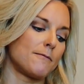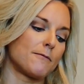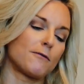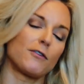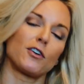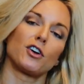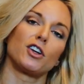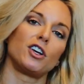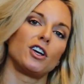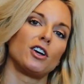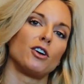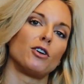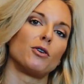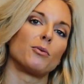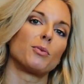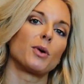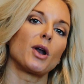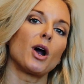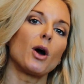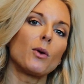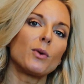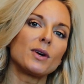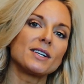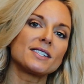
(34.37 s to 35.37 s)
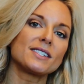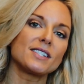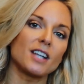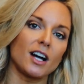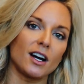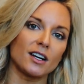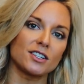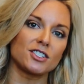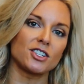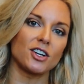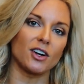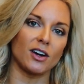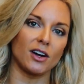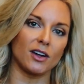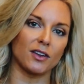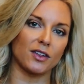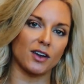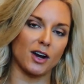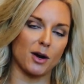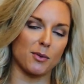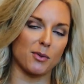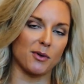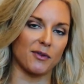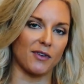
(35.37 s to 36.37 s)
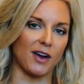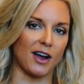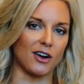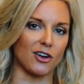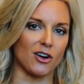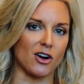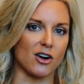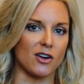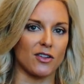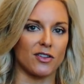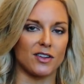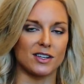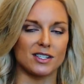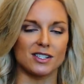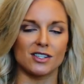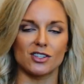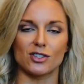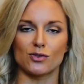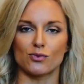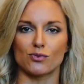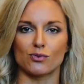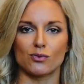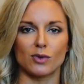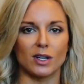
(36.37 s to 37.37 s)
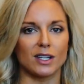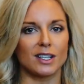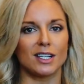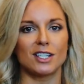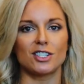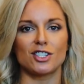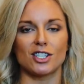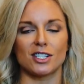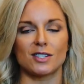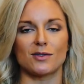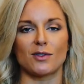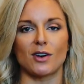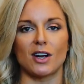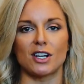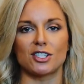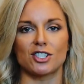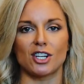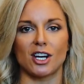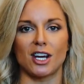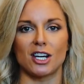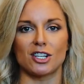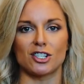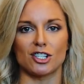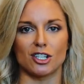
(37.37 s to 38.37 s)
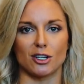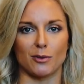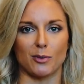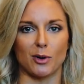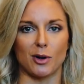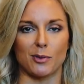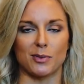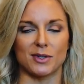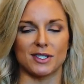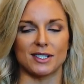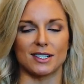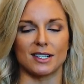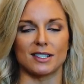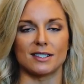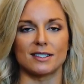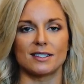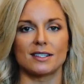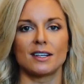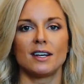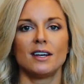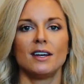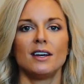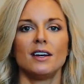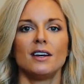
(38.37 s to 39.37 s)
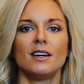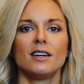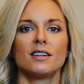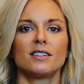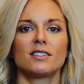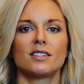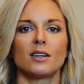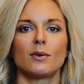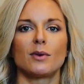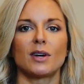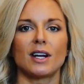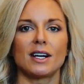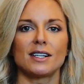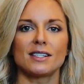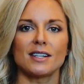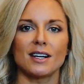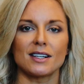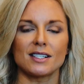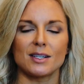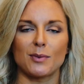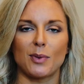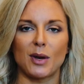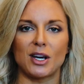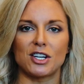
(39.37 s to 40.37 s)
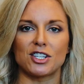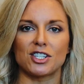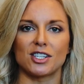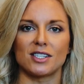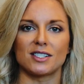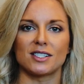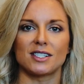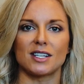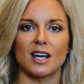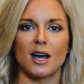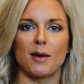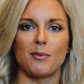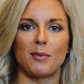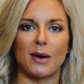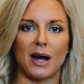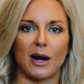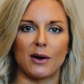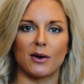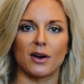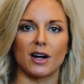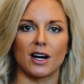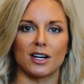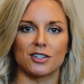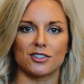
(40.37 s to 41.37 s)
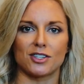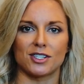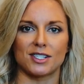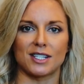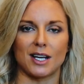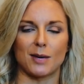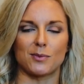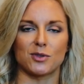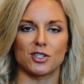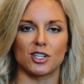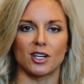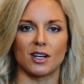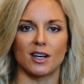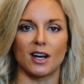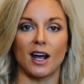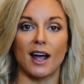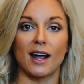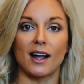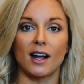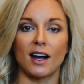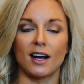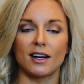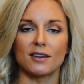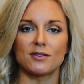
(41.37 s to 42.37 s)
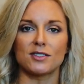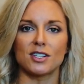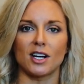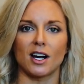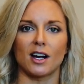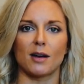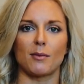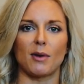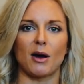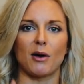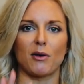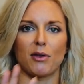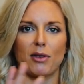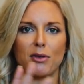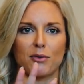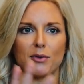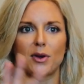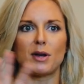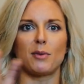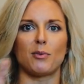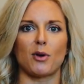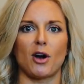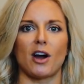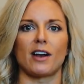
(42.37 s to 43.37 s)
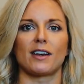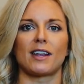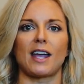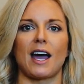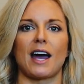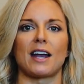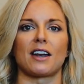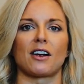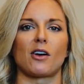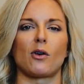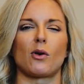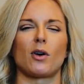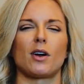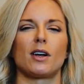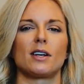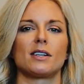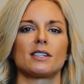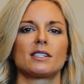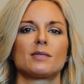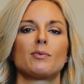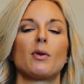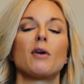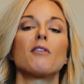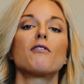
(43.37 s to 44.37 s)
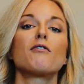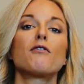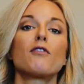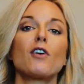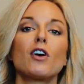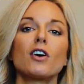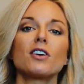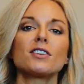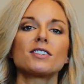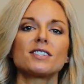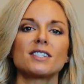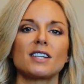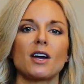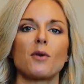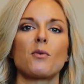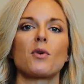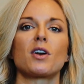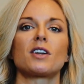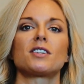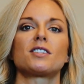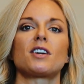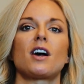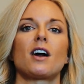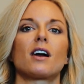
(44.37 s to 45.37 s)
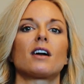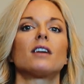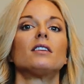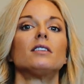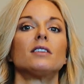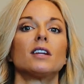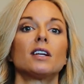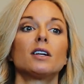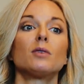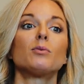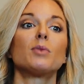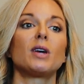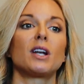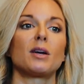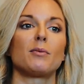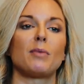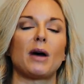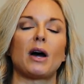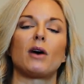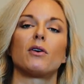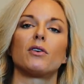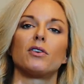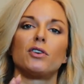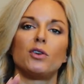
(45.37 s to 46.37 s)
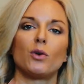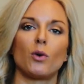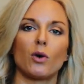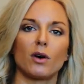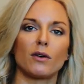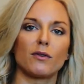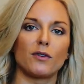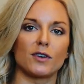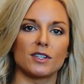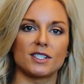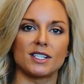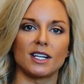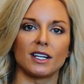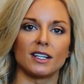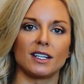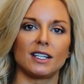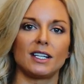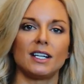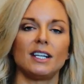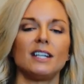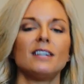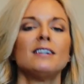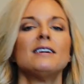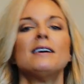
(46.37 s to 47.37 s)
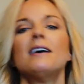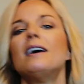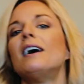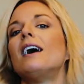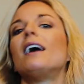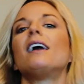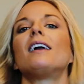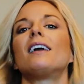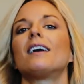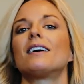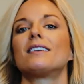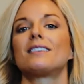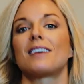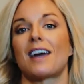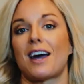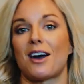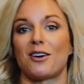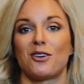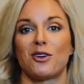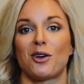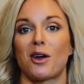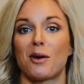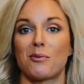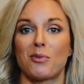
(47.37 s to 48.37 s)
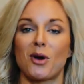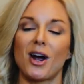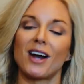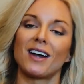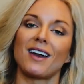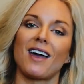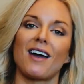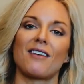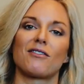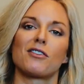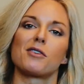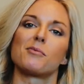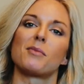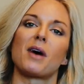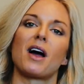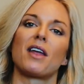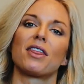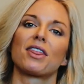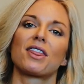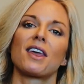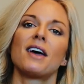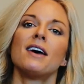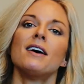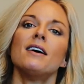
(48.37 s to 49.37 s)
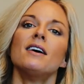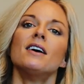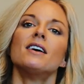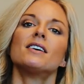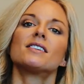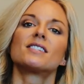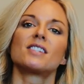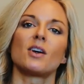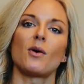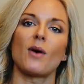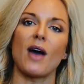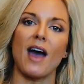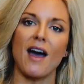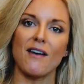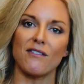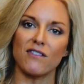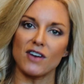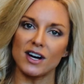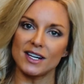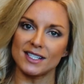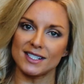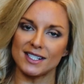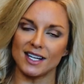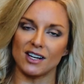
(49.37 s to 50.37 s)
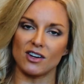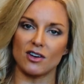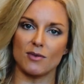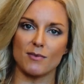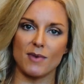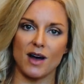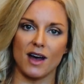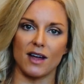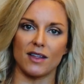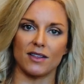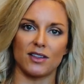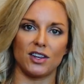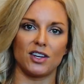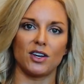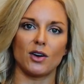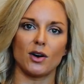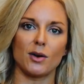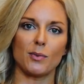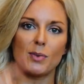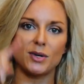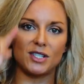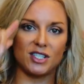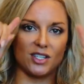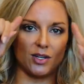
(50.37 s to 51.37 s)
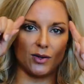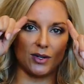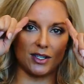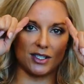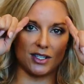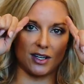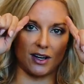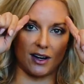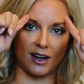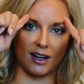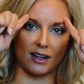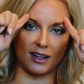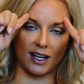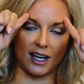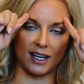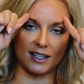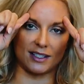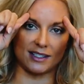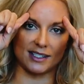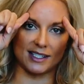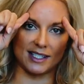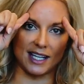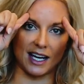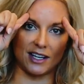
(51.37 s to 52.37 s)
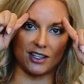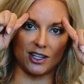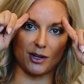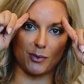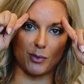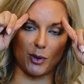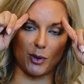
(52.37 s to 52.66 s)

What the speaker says: for you, but always talk to your healthcare provider. This is really just for educational purposes. So when I talk to patients about contraception, I kind of talk about three broad categories. But first, I want to talk a little bit about your fertility and how you get pregnant every month. So every single month, your pituitary gland inside your